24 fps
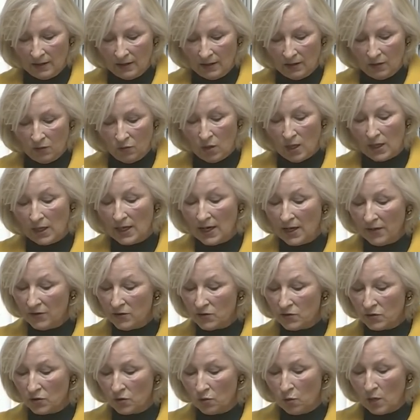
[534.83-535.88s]
while
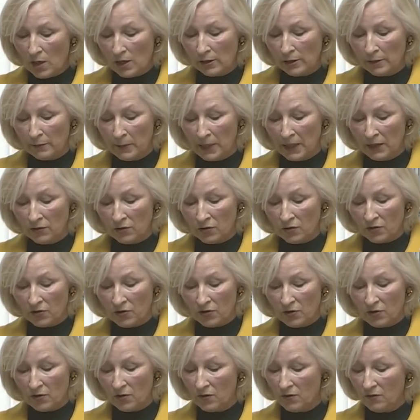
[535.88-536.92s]
others are welcoming their
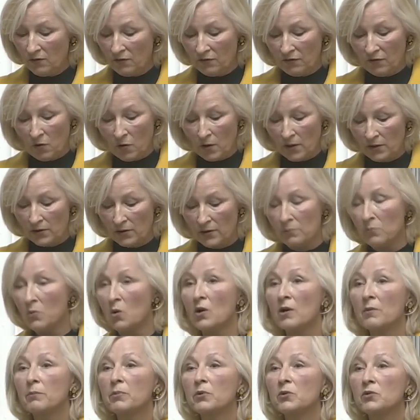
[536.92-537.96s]
third, fourth, and
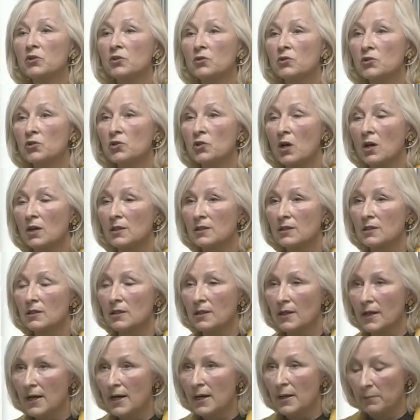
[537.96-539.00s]
more booster shots to
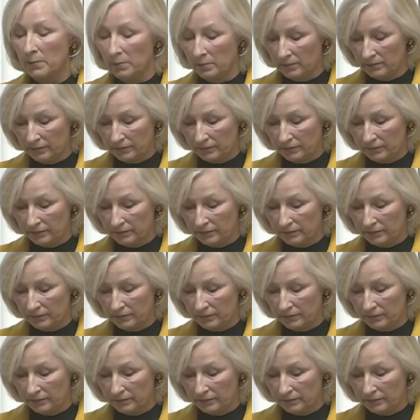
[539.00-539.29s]
come.